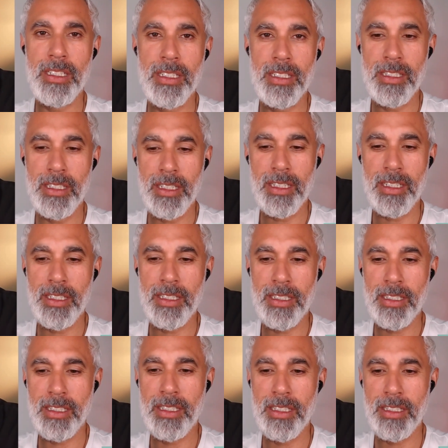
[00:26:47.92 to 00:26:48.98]

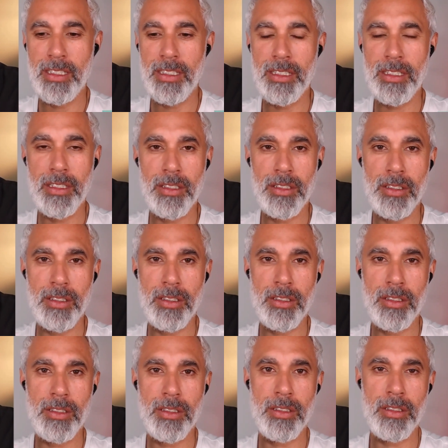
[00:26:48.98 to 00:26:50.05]

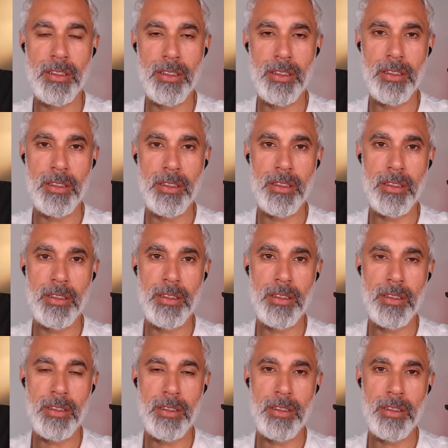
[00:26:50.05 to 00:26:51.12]

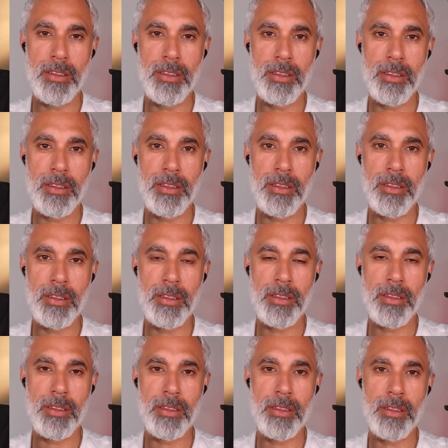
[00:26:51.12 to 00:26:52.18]

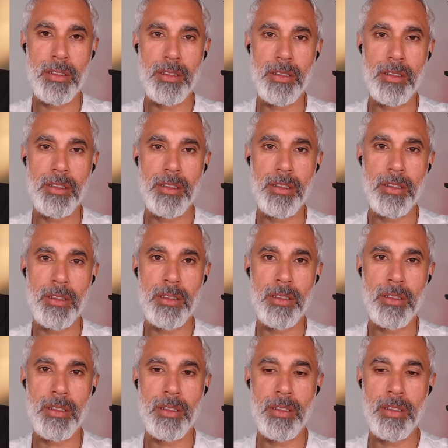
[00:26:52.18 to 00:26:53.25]

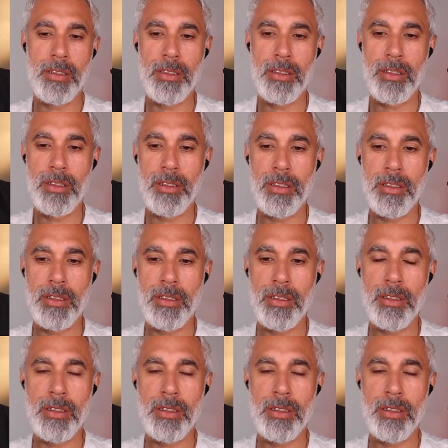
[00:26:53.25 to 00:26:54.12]
(not speaking)